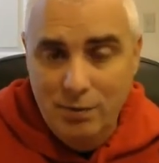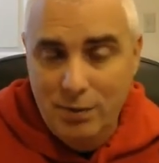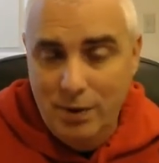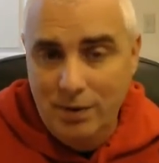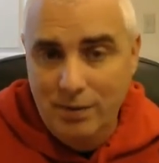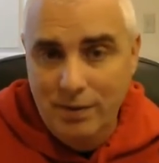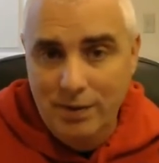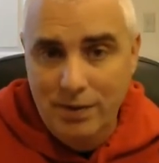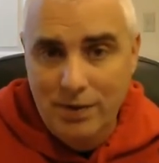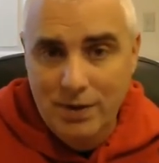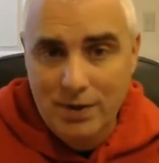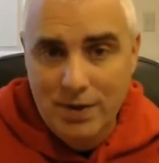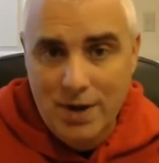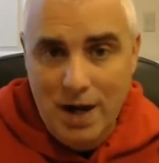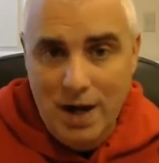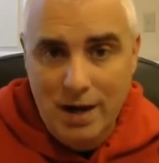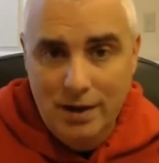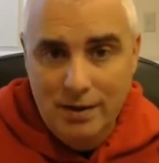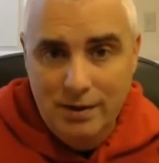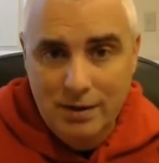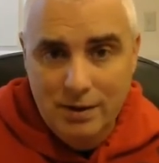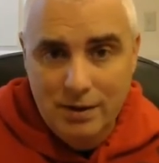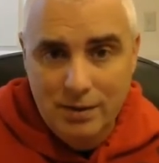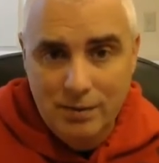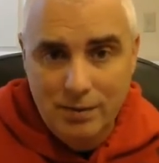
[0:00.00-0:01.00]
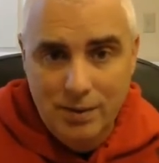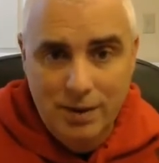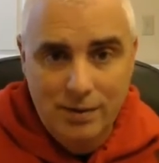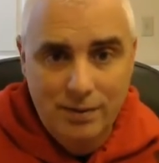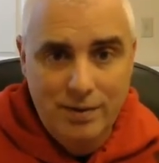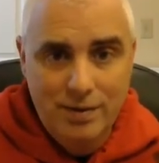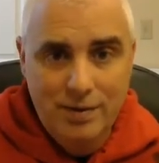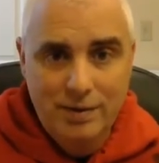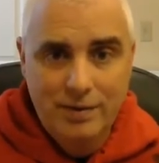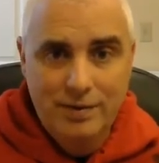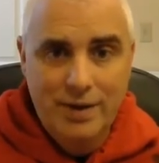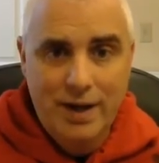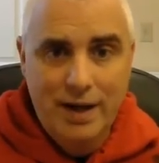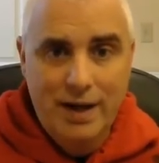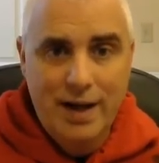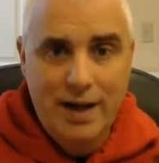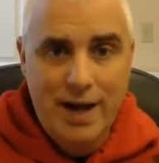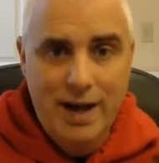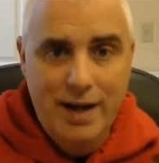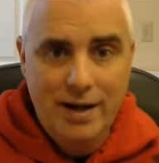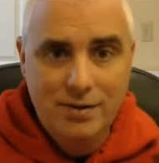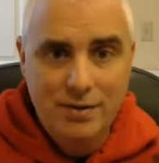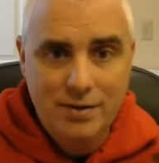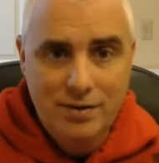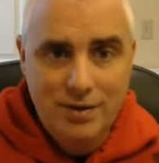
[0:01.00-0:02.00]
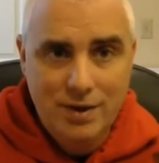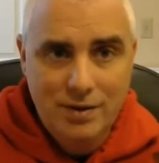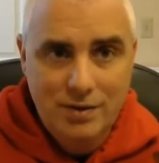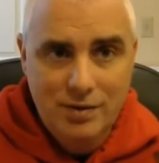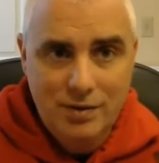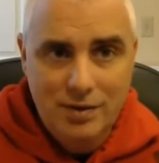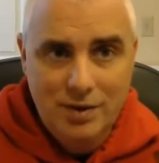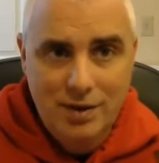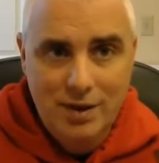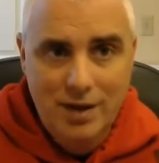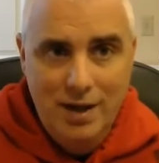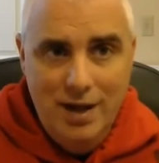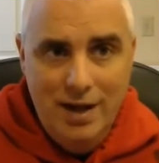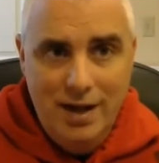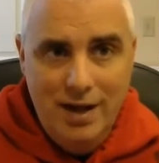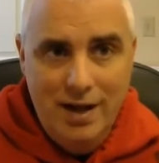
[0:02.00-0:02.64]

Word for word: work with your doctor, work with the psychiatrist,